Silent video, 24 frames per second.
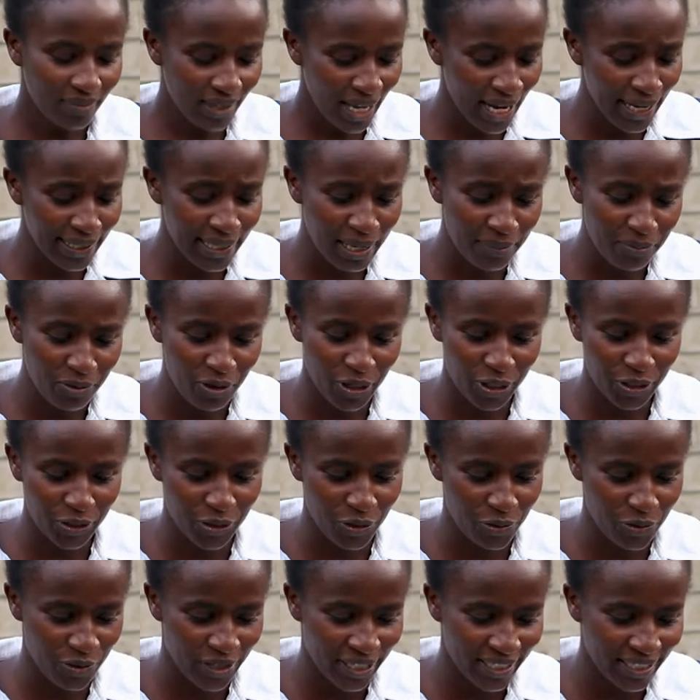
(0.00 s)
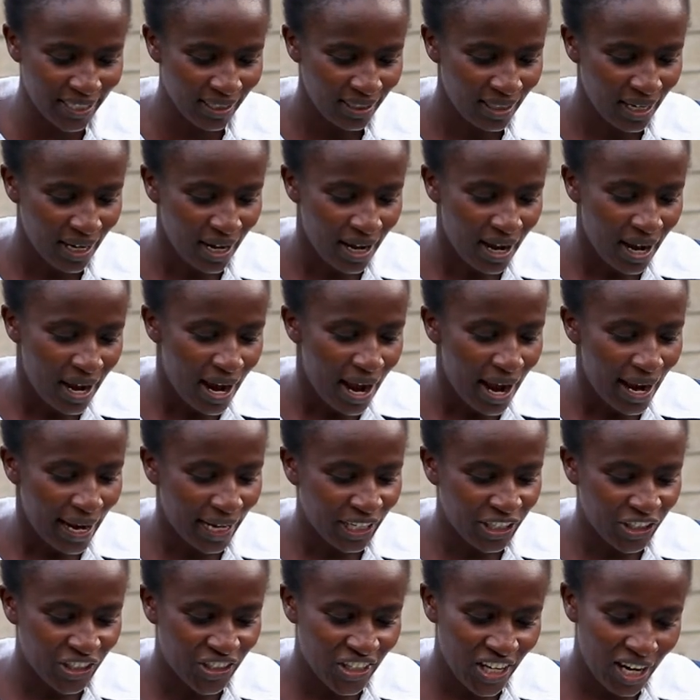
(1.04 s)
And I'm going to read.
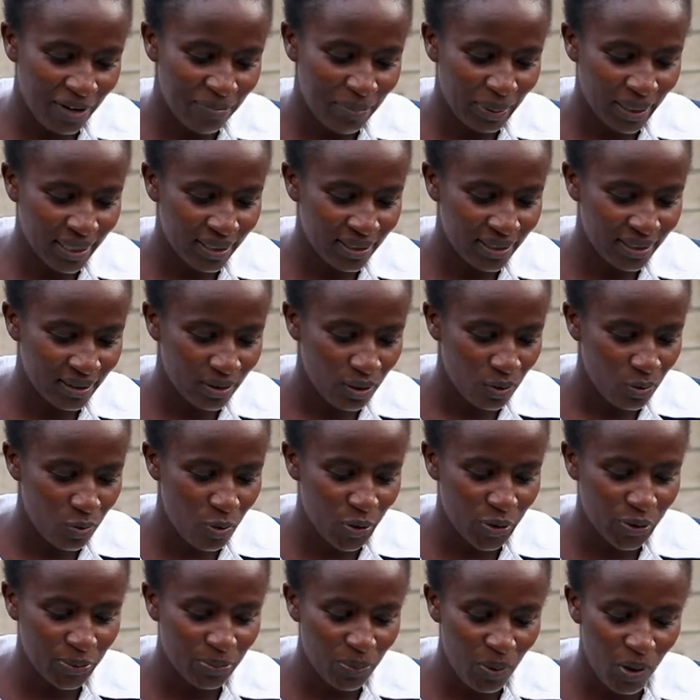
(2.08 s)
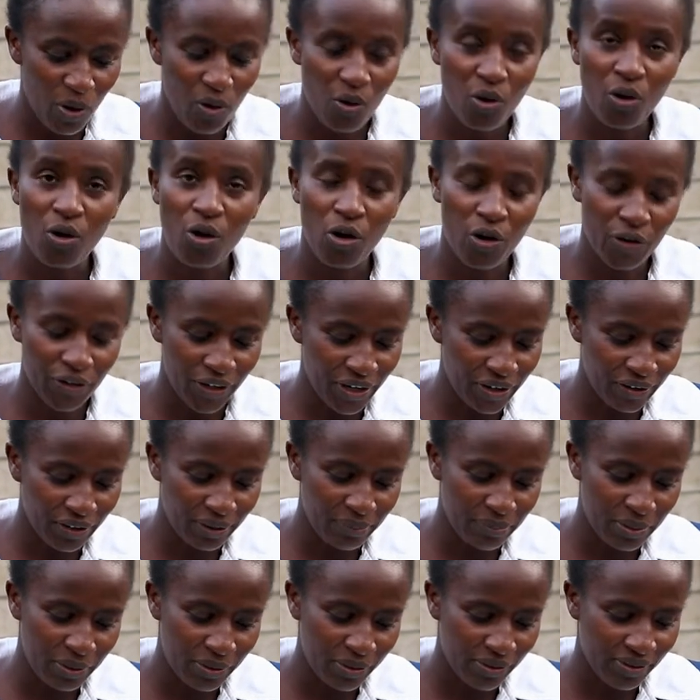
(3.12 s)
And Jabez was more
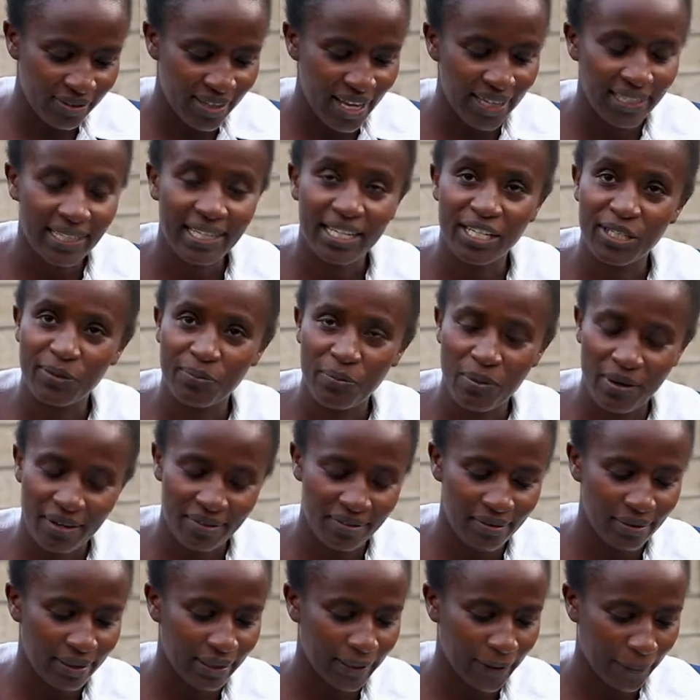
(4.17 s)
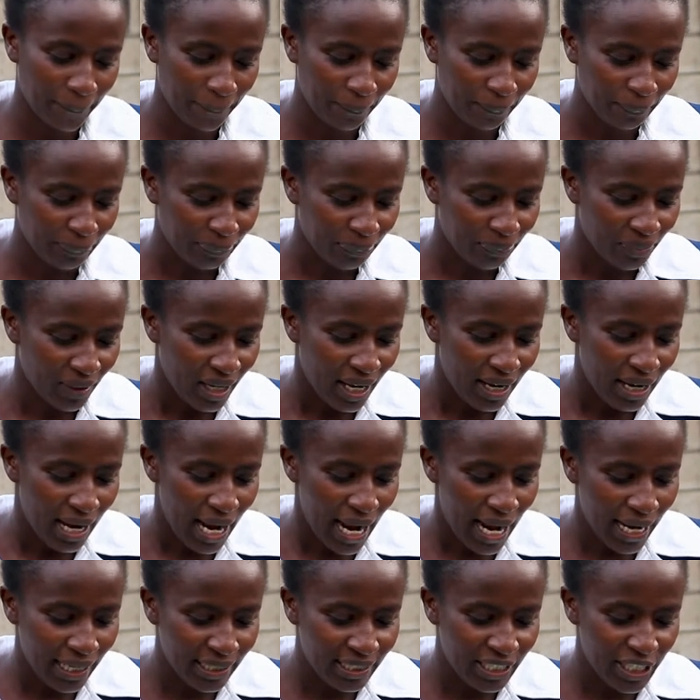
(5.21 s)
honorable than his brethren.
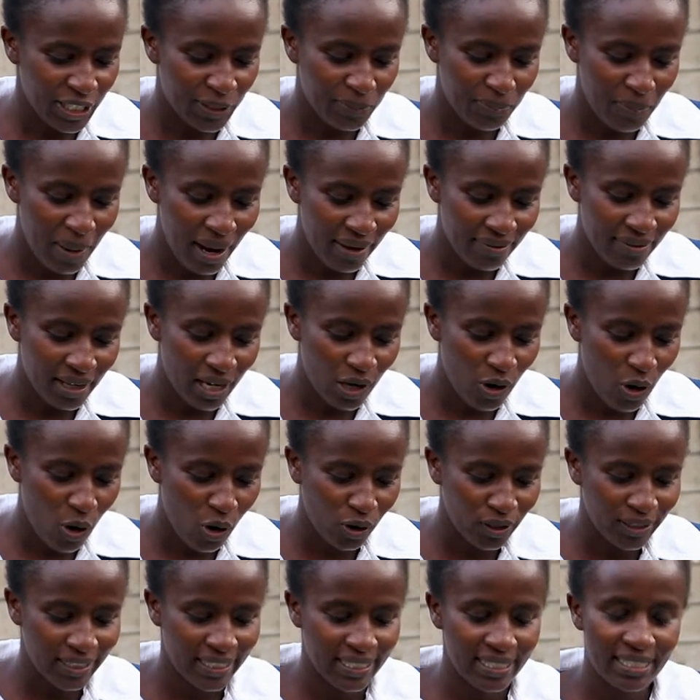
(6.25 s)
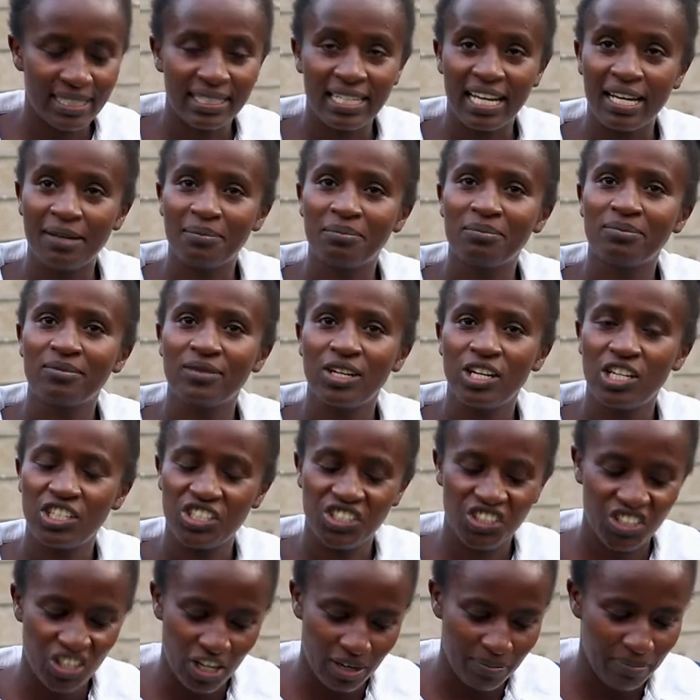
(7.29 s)
And his mother called his name
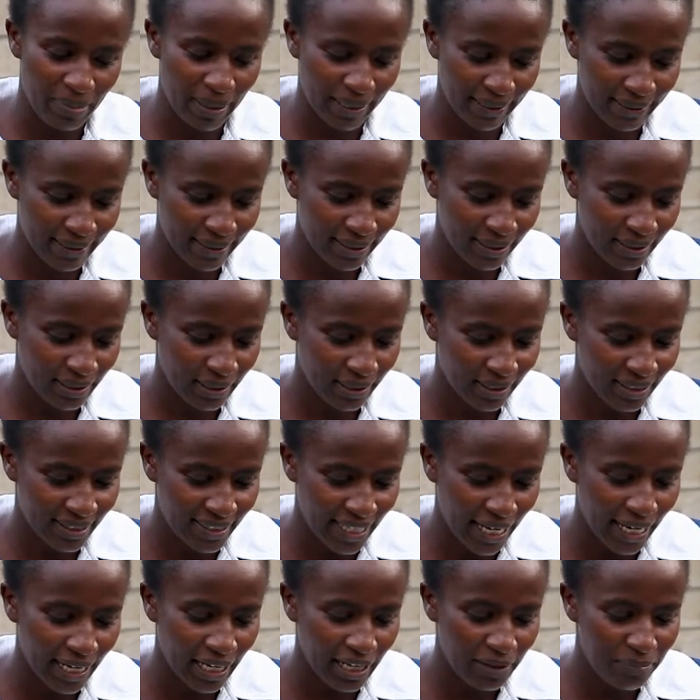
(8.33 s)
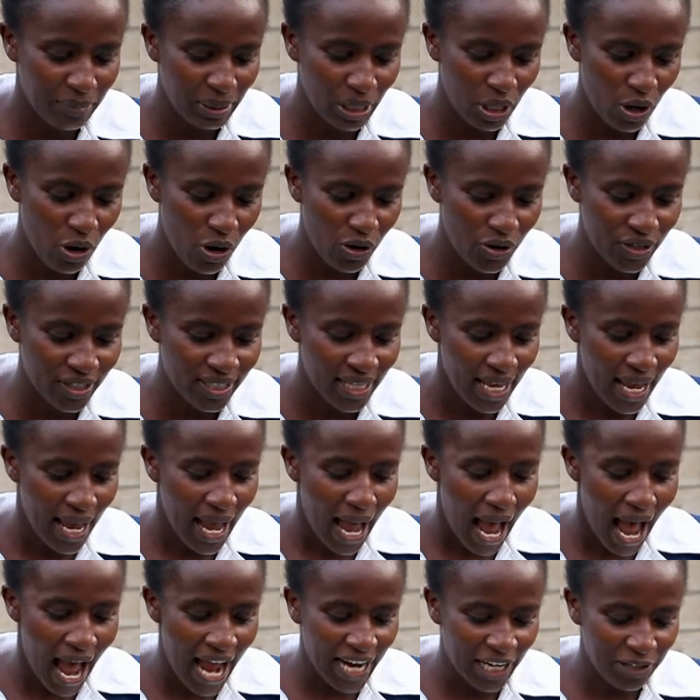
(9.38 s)
Jabez, saying, "Because
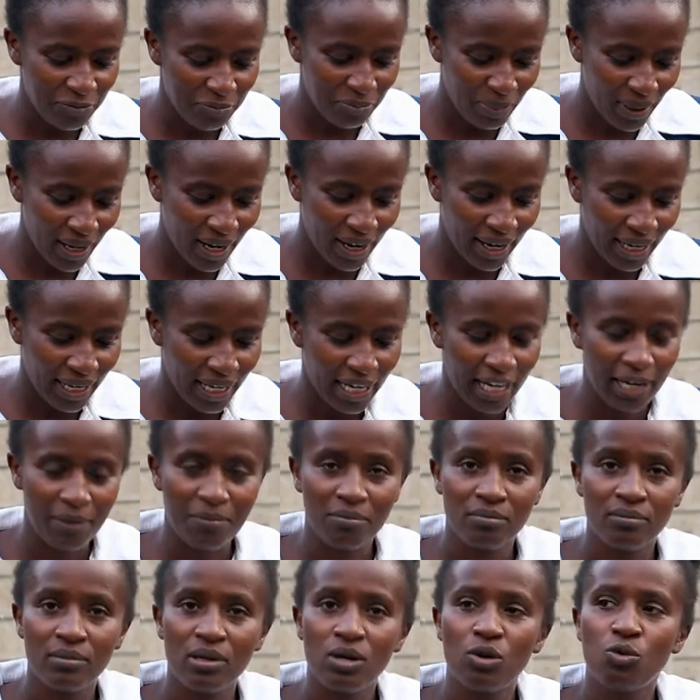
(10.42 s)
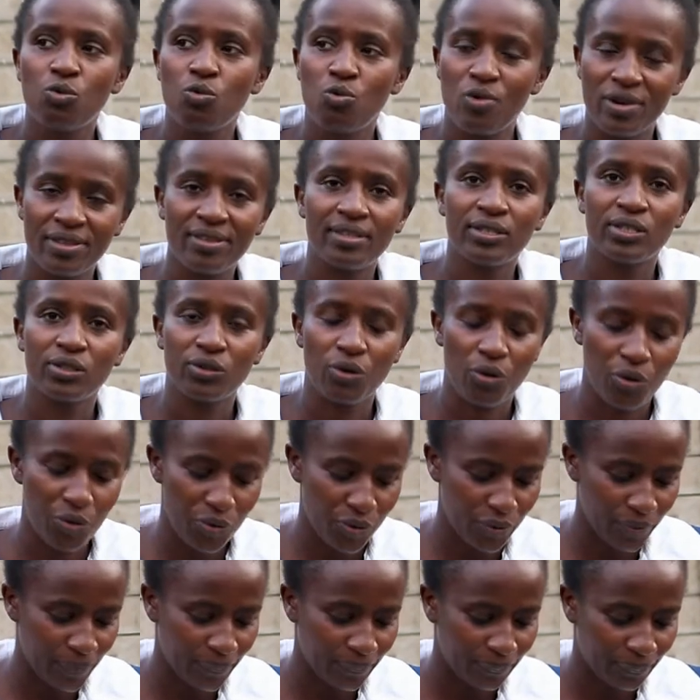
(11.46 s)
I bear him with
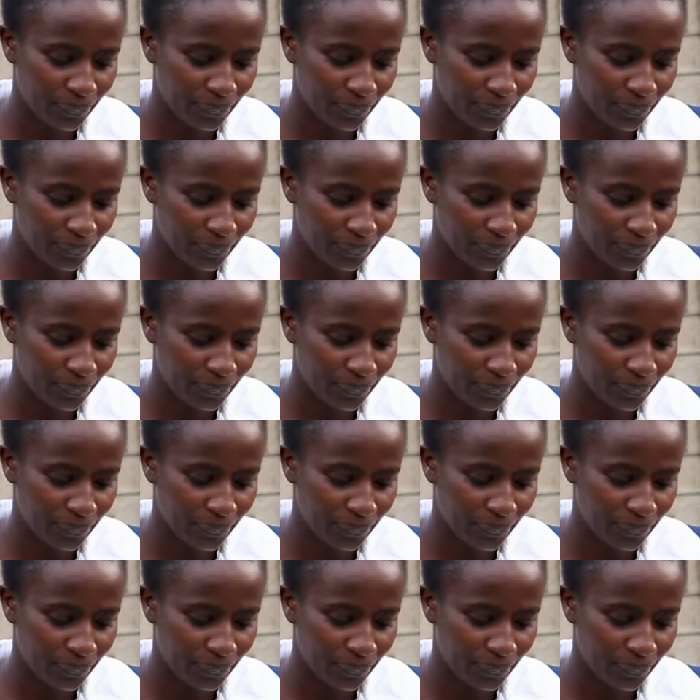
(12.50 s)
sorrow."